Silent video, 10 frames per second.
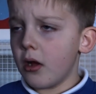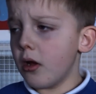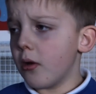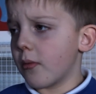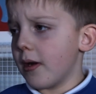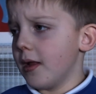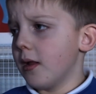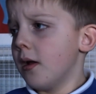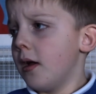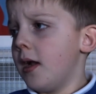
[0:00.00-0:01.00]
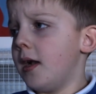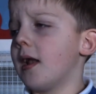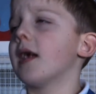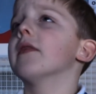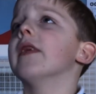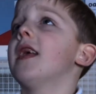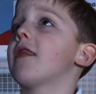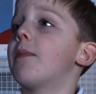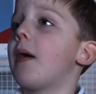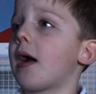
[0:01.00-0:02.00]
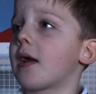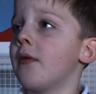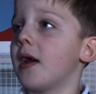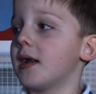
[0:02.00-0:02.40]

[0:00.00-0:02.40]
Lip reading: Well, he like lays back and then